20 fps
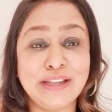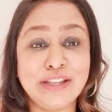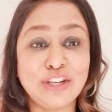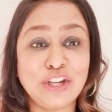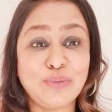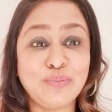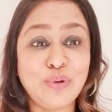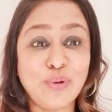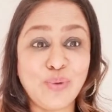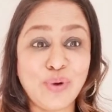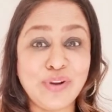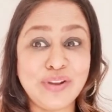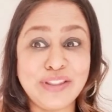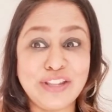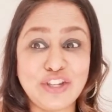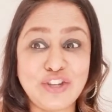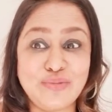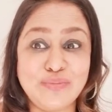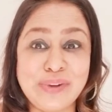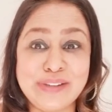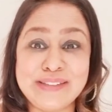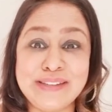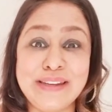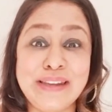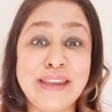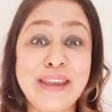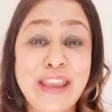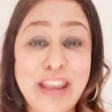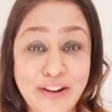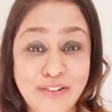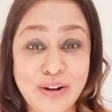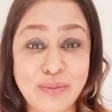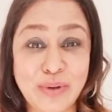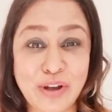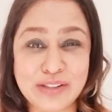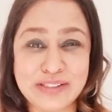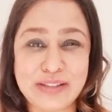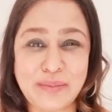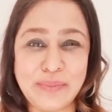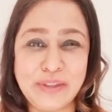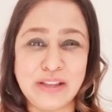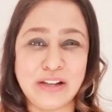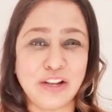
don't be worried that you mustn't care about something.